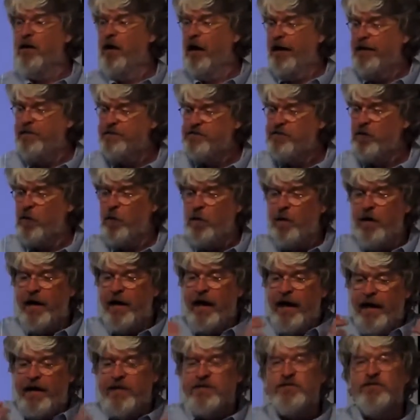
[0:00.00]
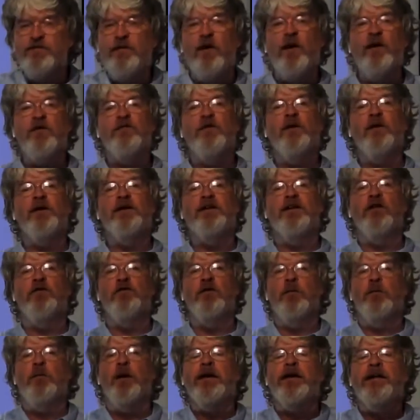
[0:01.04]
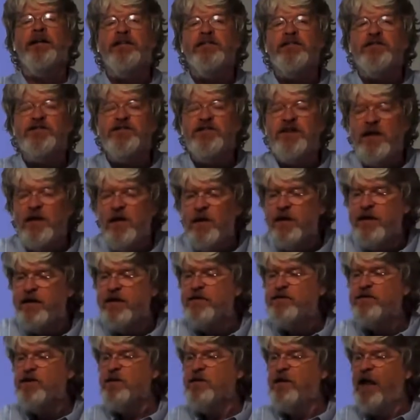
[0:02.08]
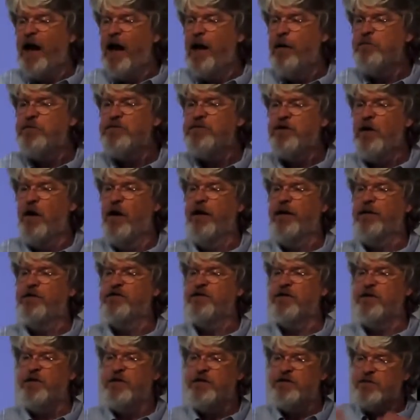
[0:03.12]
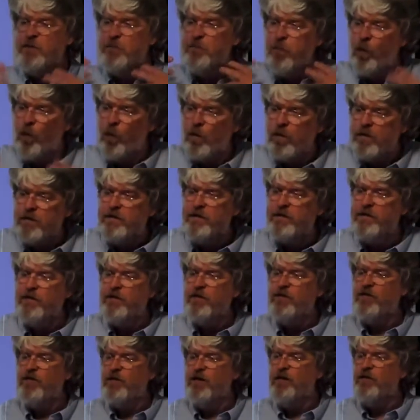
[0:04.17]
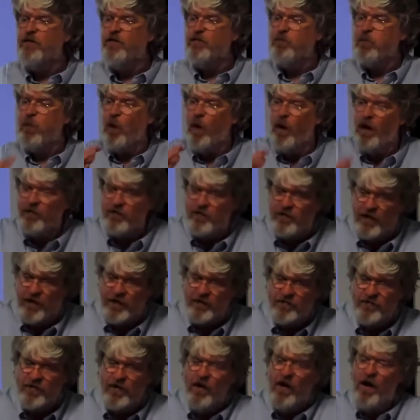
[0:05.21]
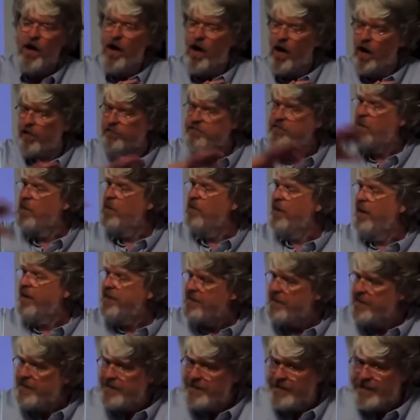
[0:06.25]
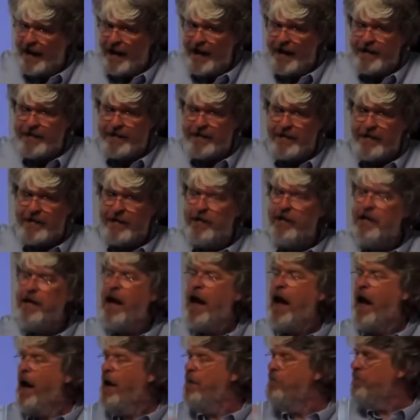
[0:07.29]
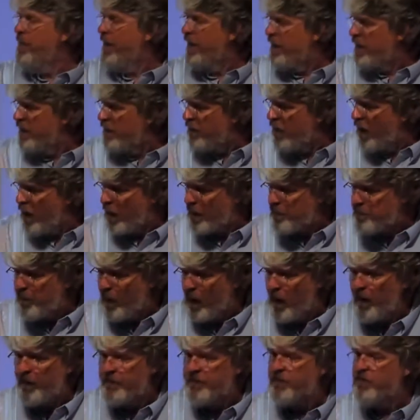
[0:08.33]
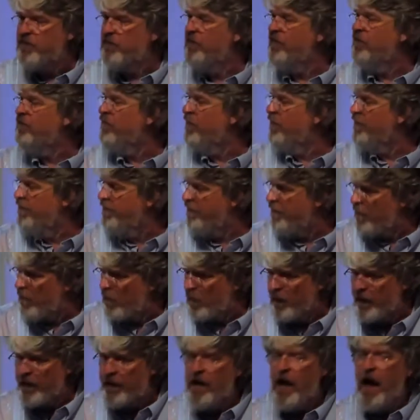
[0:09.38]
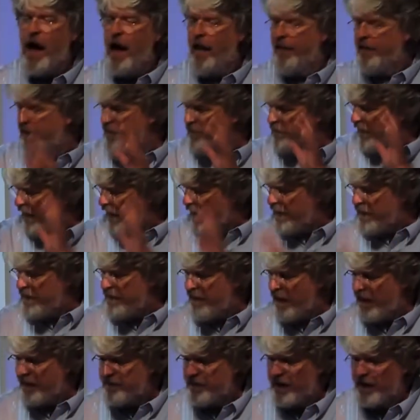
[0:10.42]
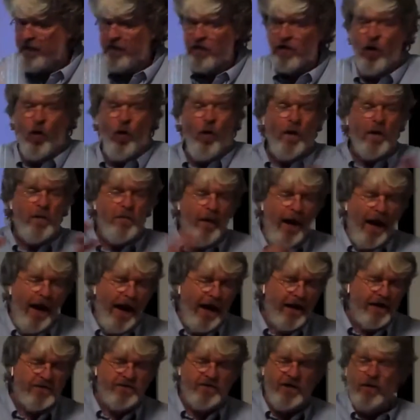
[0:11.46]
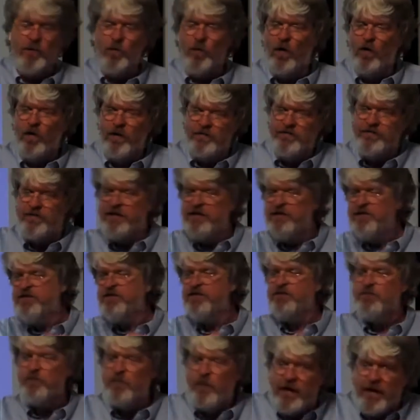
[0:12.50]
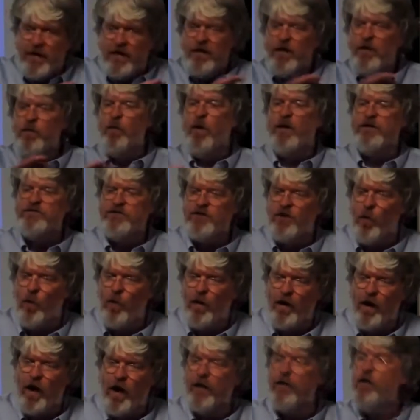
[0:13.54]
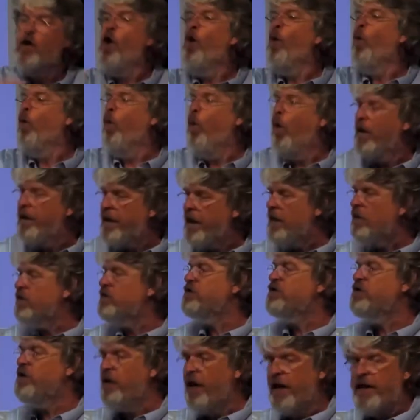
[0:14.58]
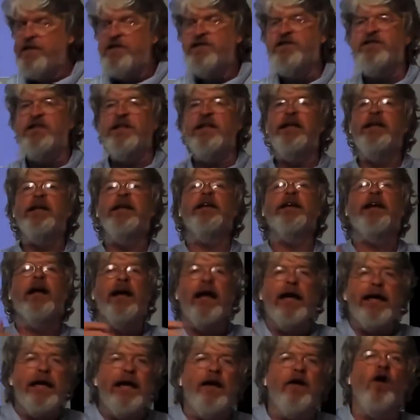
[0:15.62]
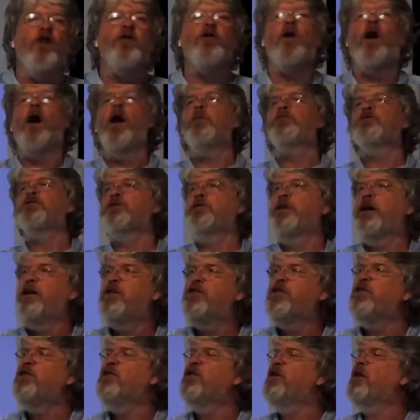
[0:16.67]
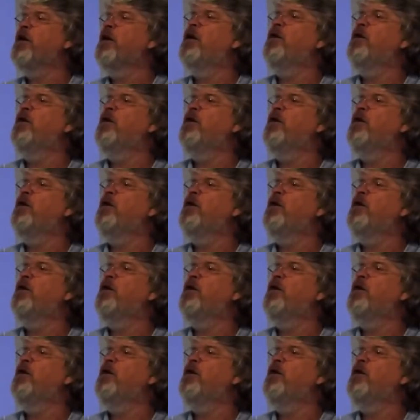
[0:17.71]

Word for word: And so it's very, very different, but it, still is a lab science, and it's important that you see this process of collecting data and making a hypothesis, a theory, and then taking that data, going back and saying, well, if this is really what's going on, what else should I see, and can I get other observations to